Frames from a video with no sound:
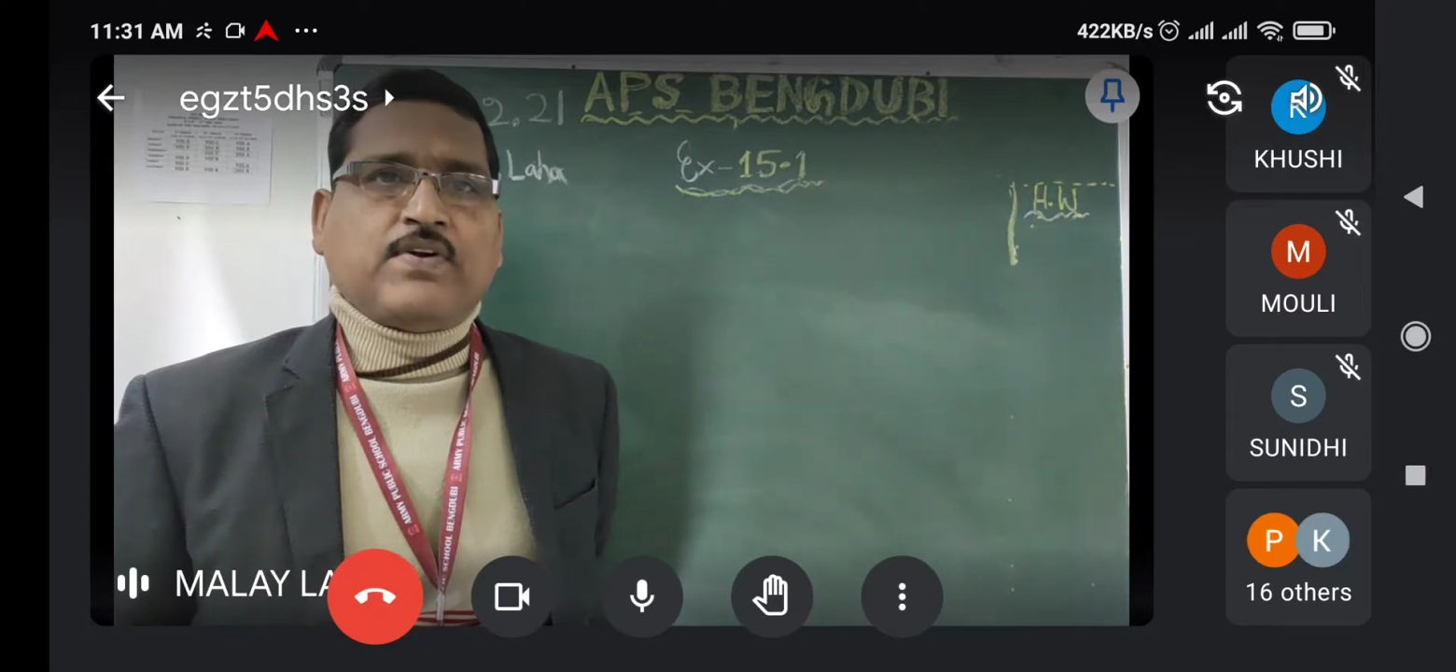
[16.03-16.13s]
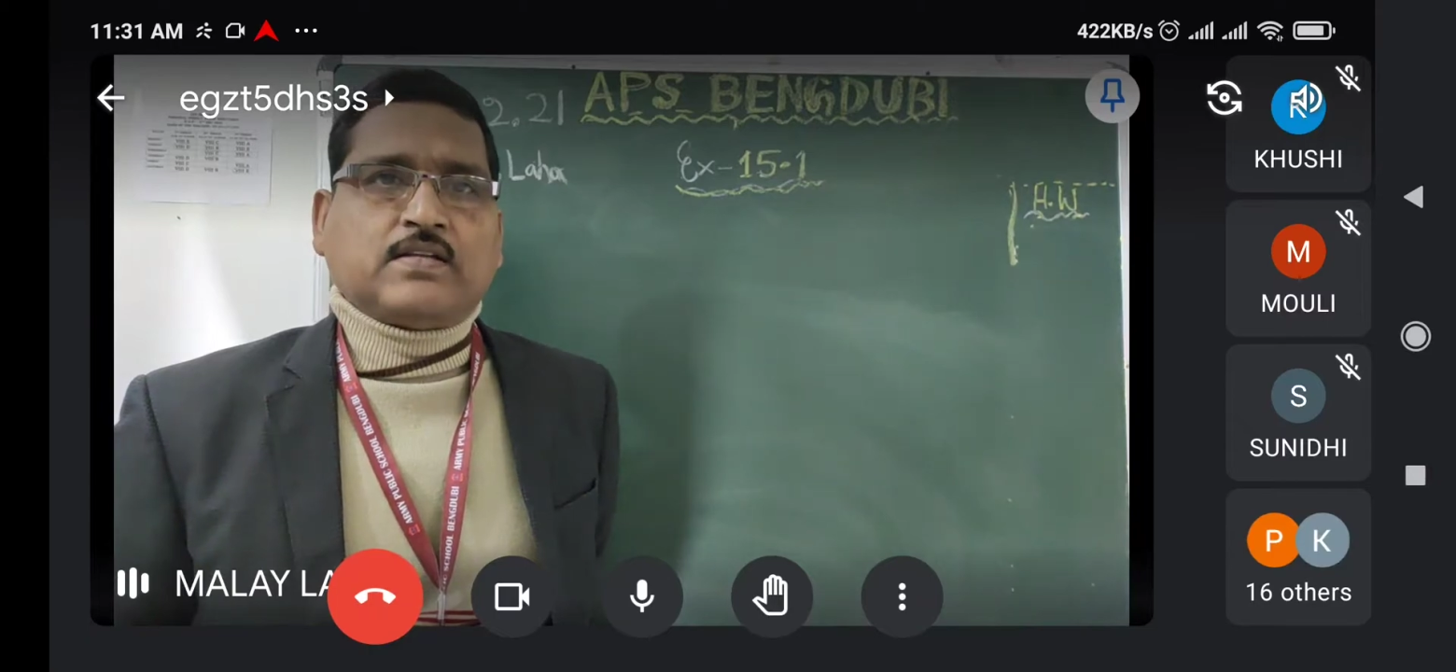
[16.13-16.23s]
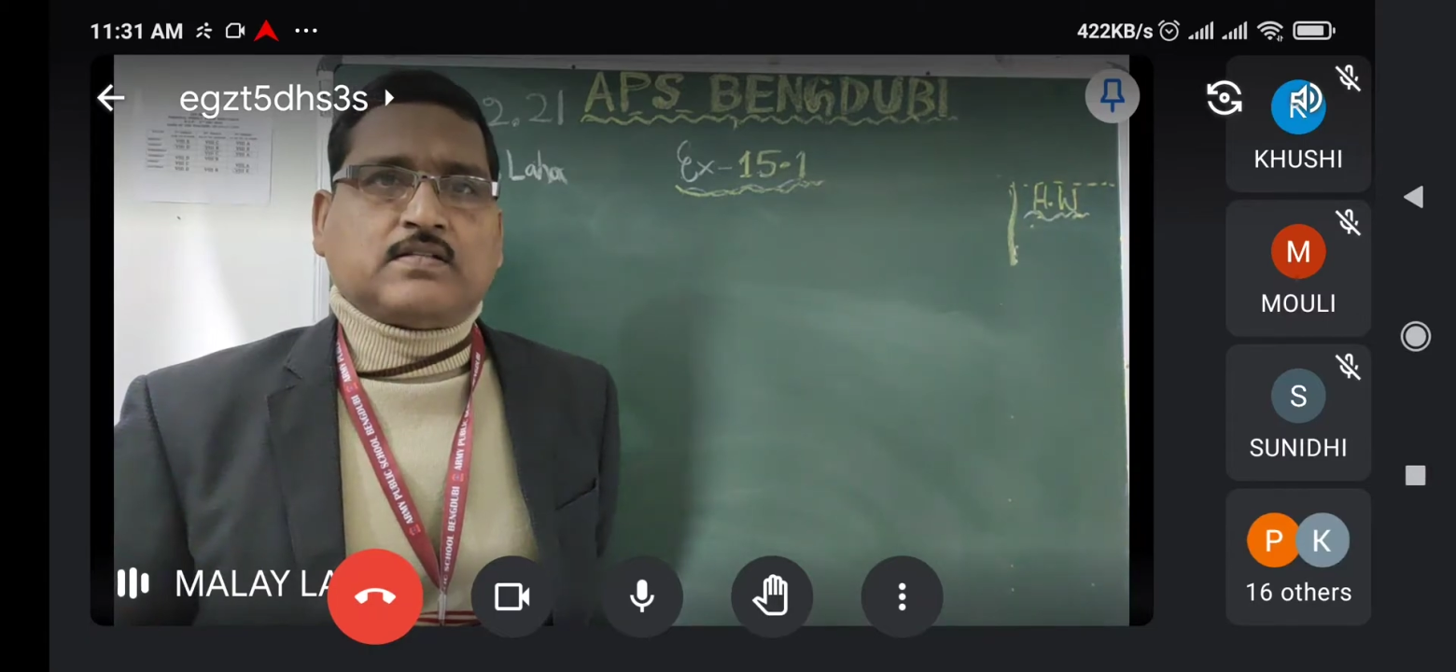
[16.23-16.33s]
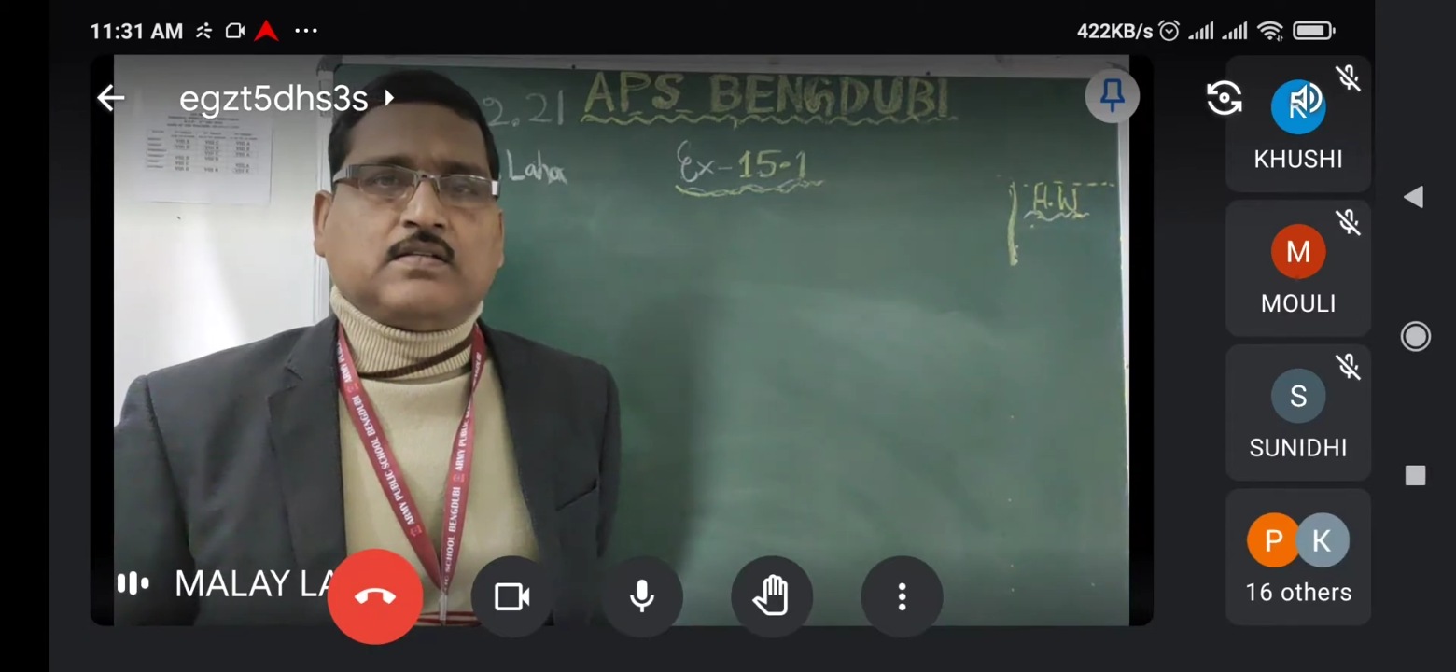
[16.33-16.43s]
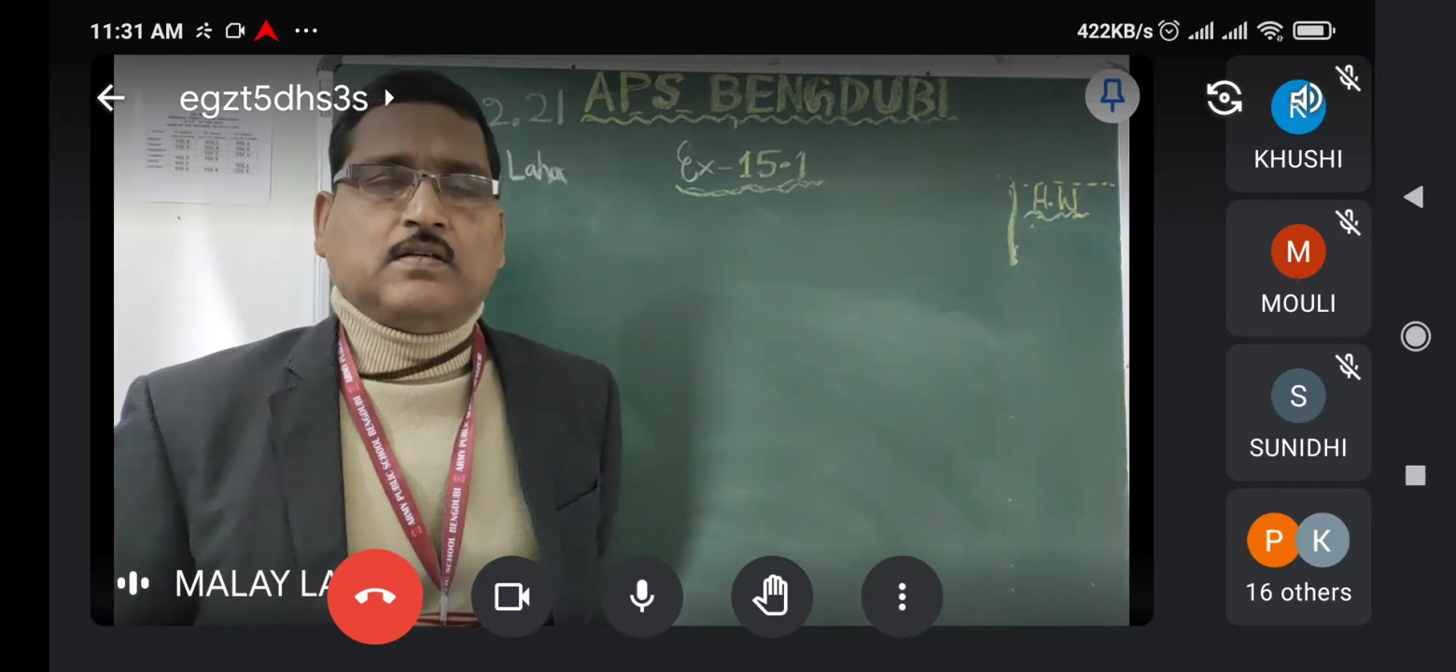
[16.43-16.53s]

first.